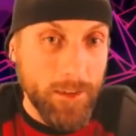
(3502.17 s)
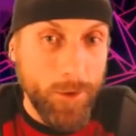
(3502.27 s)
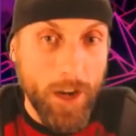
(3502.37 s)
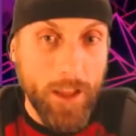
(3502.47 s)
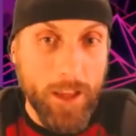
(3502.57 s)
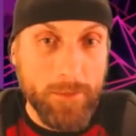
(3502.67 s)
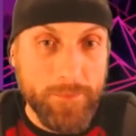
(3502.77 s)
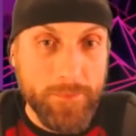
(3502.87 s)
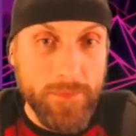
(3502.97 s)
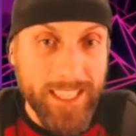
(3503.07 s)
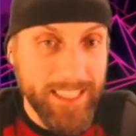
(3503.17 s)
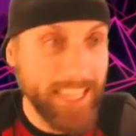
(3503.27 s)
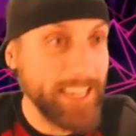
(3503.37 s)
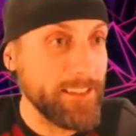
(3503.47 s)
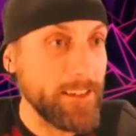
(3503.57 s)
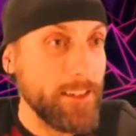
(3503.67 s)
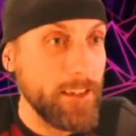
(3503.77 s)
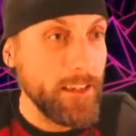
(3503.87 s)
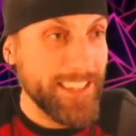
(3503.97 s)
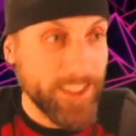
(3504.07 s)
Where are they? These things,
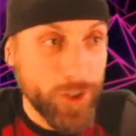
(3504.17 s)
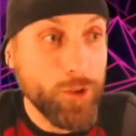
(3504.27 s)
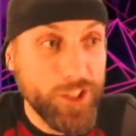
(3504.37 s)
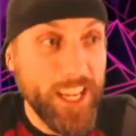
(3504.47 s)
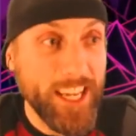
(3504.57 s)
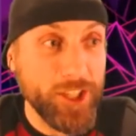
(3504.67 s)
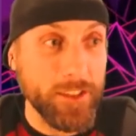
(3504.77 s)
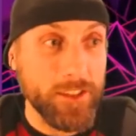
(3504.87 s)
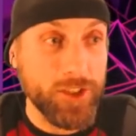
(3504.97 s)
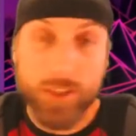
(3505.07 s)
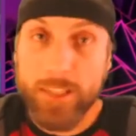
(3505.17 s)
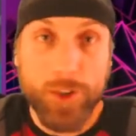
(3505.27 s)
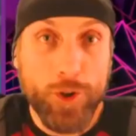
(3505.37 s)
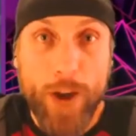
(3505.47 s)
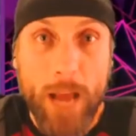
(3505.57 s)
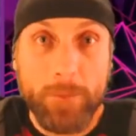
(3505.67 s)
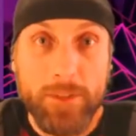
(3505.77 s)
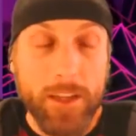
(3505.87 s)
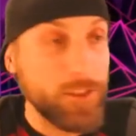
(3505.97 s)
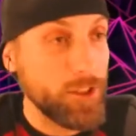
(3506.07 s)
these are crustaceans, just like your crabs.